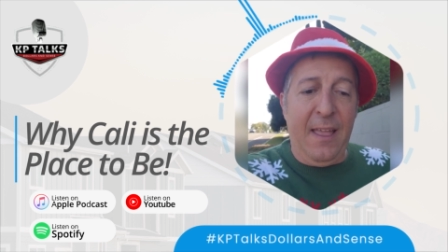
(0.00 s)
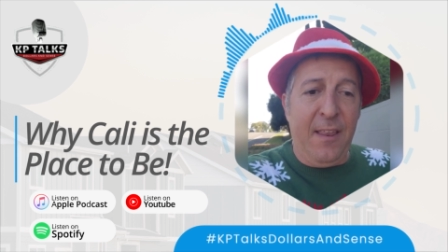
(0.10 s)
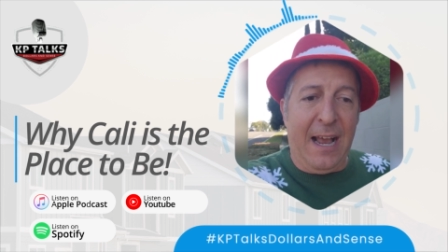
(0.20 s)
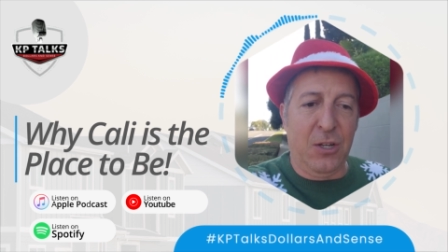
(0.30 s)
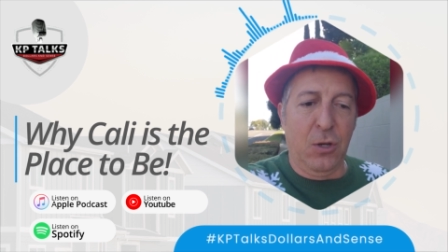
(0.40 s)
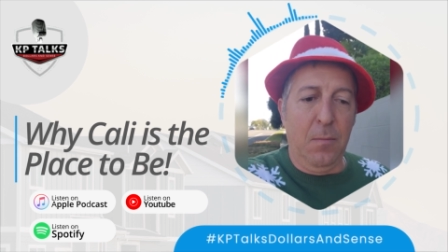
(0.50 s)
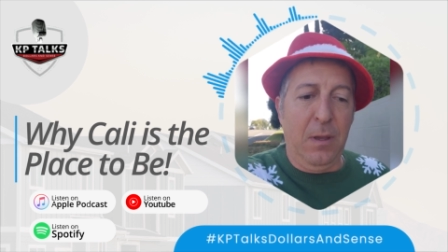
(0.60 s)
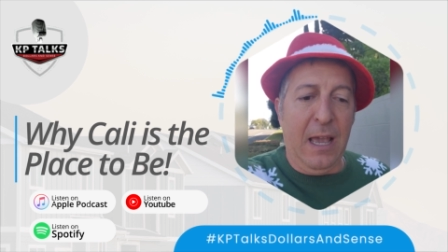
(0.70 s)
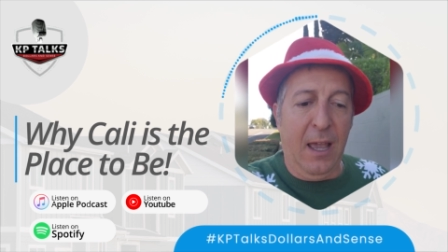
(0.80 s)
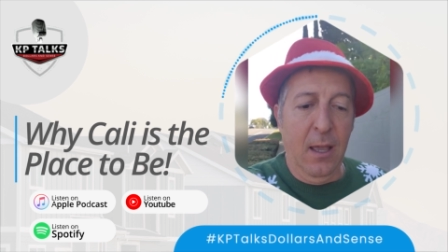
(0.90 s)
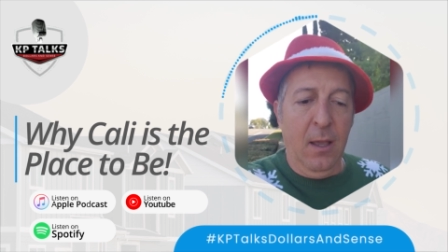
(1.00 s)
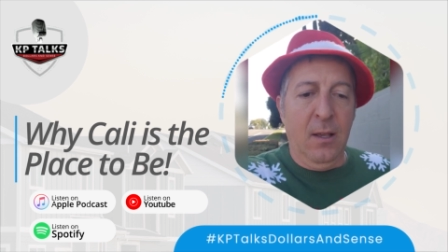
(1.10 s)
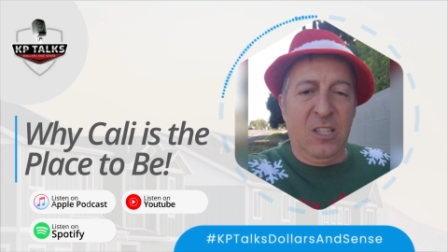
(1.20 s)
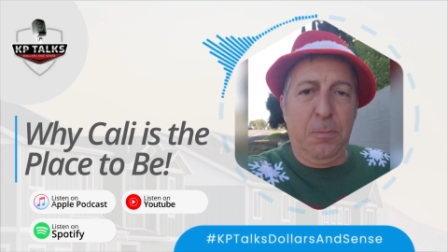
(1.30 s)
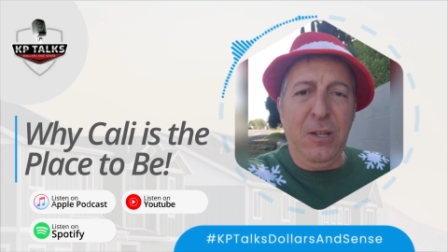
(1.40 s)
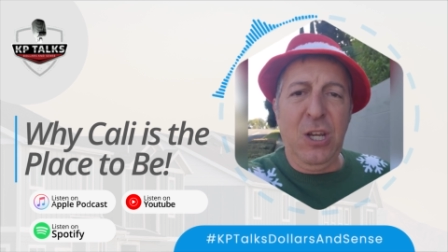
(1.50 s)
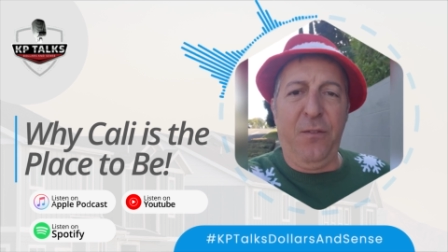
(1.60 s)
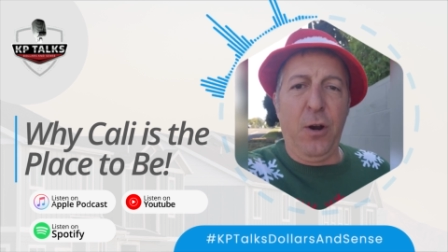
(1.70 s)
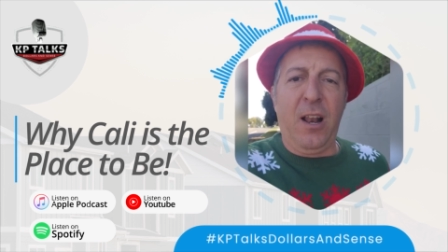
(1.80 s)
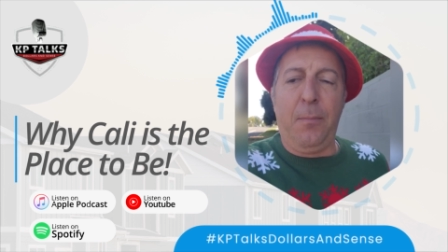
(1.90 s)
and the National MBA, especially if
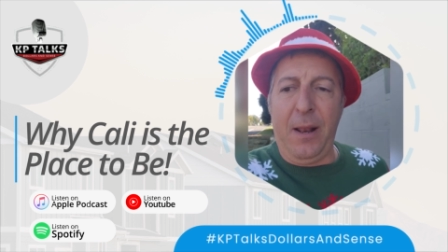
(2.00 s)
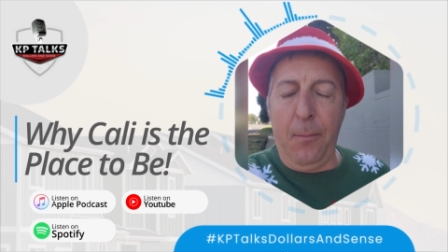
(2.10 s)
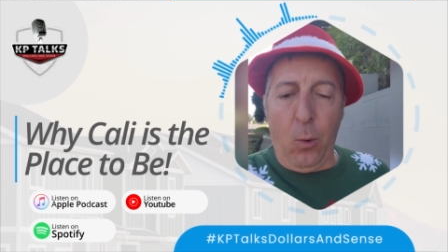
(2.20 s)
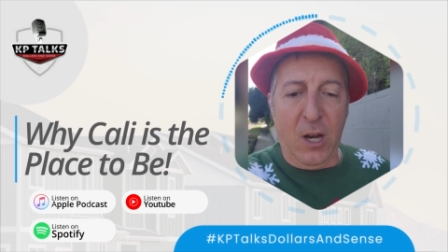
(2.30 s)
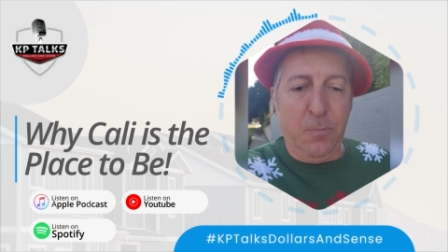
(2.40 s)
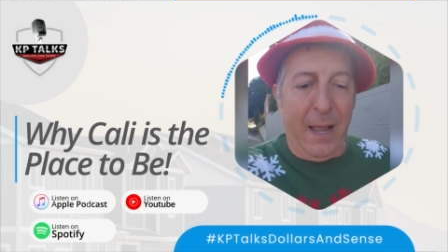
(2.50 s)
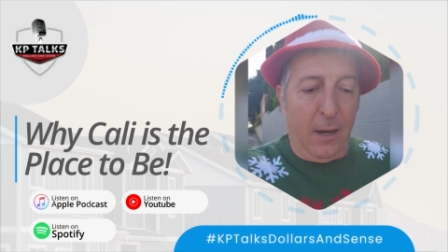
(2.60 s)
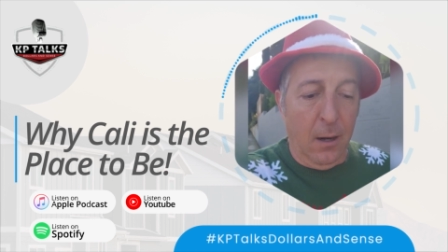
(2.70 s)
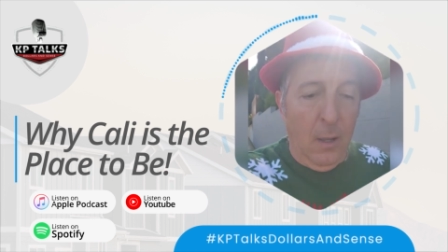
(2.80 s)
you're an independent mortgage banker.